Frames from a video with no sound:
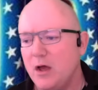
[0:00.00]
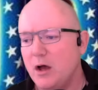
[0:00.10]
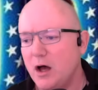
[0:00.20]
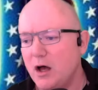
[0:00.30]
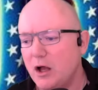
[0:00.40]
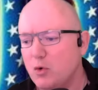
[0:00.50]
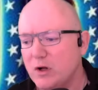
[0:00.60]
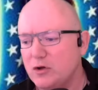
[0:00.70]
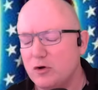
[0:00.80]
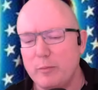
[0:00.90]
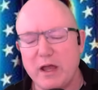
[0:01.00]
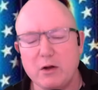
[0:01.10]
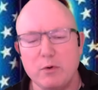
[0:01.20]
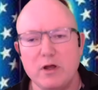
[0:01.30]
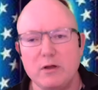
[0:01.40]
A quick little
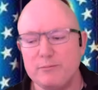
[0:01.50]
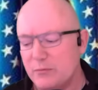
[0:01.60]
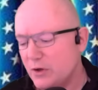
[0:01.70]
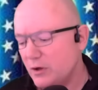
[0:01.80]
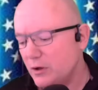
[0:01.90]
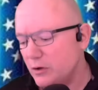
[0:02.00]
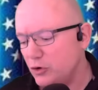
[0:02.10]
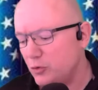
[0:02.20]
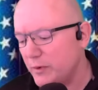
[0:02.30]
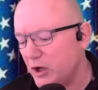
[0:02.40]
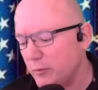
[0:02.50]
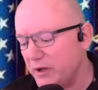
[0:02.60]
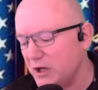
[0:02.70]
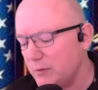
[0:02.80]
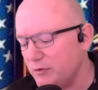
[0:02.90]
background. You may or
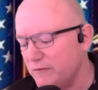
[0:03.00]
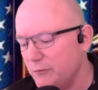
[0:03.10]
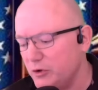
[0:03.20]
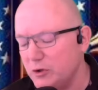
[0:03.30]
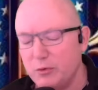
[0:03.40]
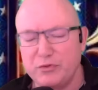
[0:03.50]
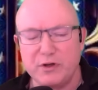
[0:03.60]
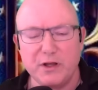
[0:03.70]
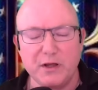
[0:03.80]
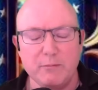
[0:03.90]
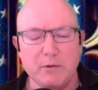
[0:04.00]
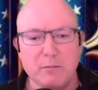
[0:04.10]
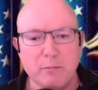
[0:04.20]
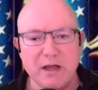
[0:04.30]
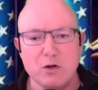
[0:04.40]
may not be familiar with the name
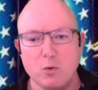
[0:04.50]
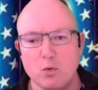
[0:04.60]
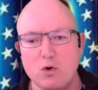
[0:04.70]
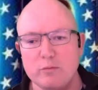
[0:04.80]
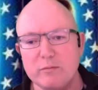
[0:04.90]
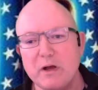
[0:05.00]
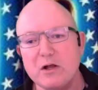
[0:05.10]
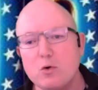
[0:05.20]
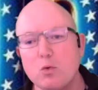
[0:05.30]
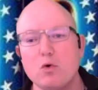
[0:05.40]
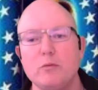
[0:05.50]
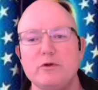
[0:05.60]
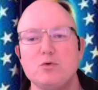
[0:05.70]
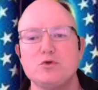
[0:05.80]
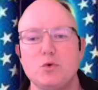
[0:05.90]
Michael Roman. Michael
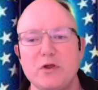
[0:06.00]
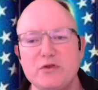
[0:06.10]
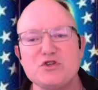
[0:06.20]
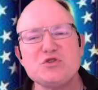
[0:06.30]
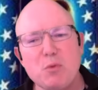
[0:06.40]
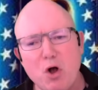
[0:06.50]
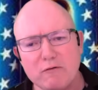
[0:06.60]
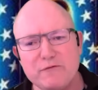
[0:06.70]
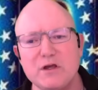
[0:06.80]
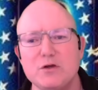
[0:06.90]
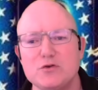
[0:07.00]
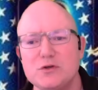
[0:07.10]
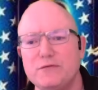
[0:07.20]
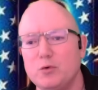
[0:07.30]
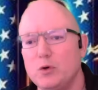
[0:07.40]
Roman was one of the small figures,
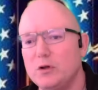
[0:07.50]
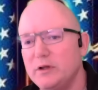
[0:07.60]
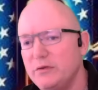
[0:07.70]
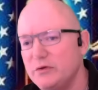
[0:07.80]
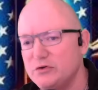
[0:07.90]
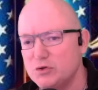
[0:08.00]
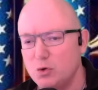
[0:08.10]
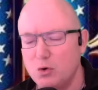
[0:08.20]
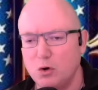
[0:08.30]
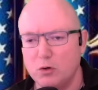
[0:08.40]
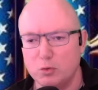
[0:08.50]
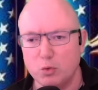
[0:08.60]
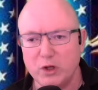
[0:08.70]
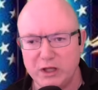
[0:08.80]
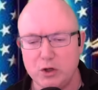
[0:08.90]
if you will, in this so-called
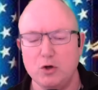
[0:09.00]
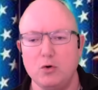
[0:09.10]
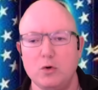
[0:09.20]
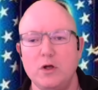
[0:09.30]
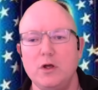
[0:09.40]
RICO